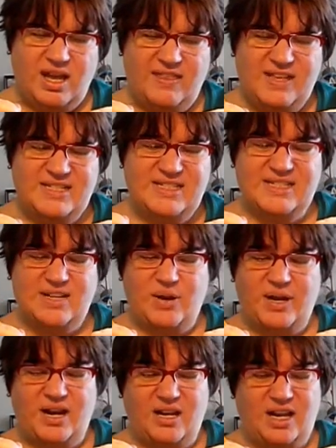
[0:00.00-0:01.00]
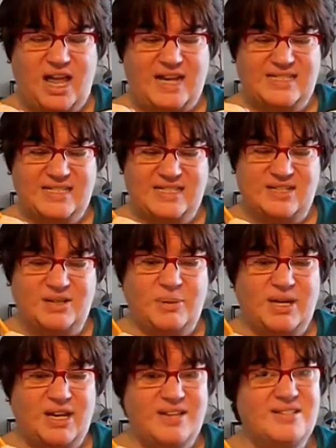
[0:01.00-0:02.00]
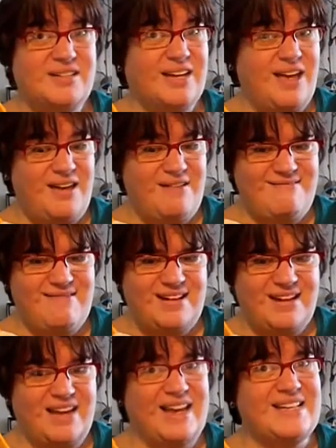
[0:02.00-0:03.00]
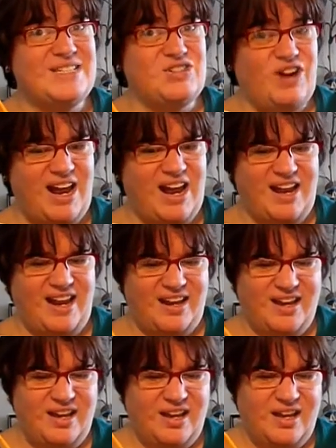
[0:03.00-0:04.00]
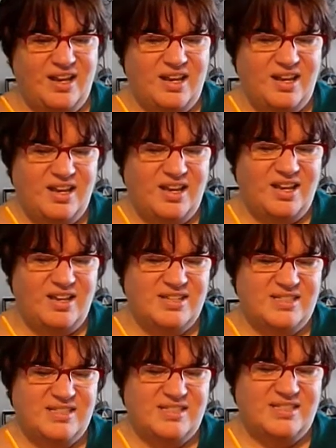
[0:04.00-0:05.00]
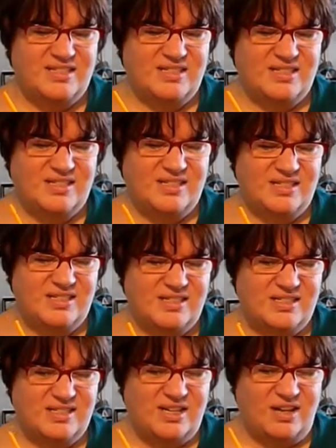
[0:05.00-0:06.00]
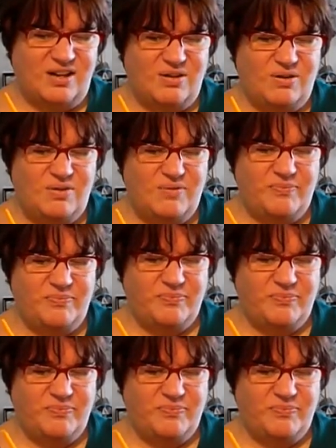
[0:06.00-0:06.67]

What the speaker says: and this is going on lots easier because, again, it's dry. So,